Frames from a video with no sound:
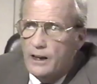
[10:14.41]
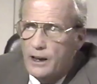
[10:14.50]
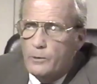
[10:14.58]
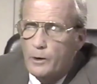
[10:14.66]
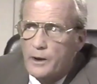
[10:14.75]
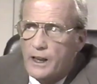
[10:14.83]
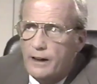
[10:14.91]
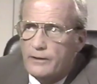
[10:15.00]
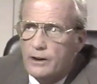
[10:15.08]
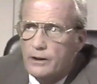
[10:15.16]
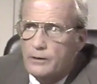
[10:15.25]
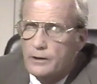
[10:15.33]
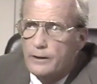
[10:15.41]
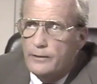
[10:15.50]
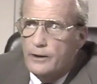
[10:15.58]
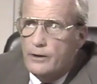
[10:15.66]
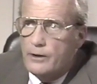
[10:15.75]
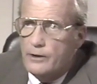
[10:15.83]
think what we have to do in the
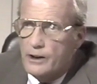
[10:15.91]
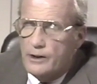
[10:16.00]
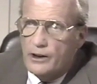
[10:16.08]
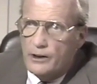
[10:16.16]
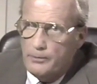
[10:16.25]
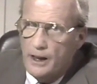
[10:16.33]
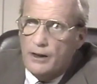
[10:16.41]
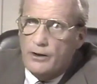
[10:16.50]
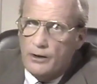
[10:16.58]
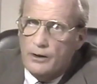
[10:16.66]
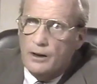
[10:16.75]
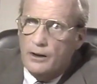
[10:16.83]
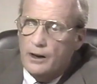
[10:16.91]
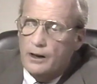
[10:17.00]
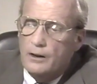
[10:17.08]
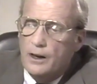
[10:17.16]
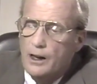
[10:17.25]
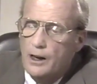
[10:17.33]
future is just make sure
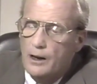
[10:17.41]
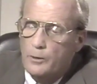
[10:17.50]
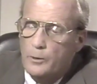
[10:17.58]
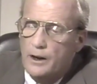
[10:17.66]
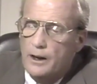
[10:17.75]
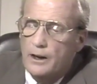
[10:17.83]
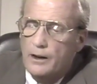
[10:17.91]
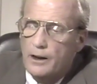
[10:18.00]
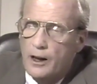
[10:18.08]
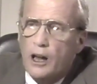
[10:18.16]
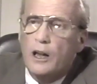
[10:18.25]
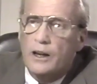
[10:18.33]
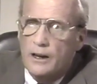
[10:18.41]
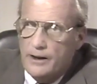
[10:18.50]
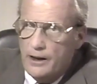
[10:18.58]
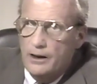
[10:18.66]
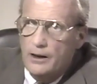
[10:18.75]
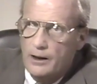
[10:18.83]
that we're
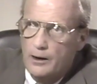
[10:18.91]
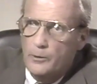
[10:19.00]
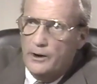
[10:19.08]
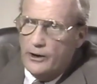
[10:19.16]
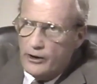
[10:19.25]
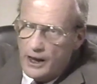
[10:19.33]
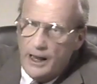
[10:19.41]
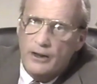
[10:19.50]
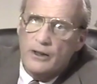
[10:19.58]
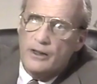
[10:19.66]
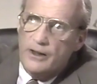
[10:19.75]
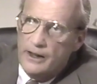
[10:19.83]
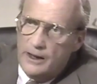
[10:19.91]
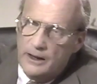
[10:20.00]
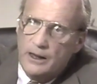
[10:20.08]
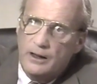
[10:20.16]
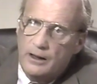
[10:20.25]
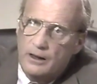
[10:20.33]
current with the changes in
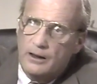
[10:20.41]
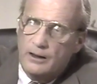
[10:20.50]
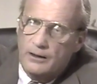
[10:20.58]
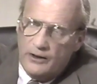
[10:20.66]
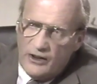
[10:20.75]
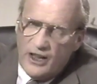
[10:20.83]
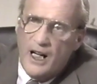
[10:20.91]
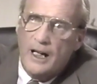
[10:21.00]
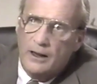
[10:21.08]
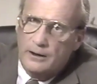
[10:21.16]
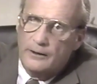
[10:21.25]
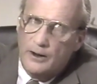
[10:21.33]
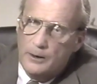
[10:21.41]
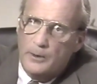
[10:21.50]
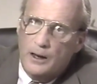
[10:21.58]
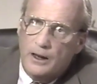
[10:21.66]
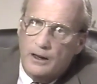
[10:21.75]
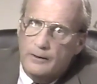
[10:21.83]
the style of the
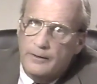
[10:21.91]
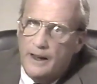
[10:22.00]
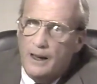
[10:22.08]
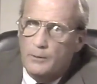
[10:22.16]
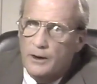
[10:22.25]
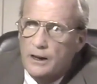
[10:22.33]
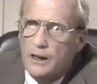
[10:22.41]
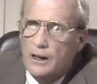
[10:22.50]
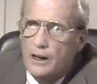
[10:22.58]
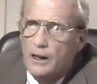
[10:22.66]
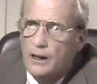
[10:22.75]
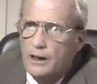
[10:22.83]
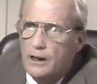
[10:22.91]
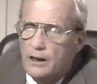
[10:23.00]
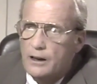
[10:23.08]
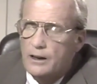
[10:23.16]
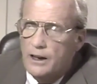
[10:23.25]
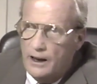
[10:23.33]
American family
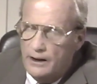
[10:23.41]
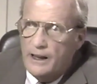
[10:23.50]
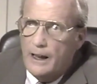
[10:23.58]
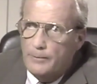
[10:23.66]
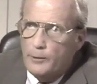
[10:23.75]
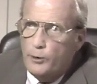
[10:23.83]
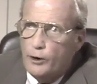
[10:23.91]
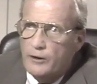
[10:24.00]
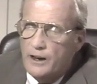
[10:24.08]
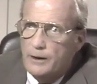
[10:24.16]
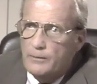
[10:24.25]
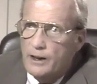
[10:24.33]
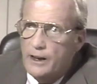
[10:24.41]
uh, and adapt the program to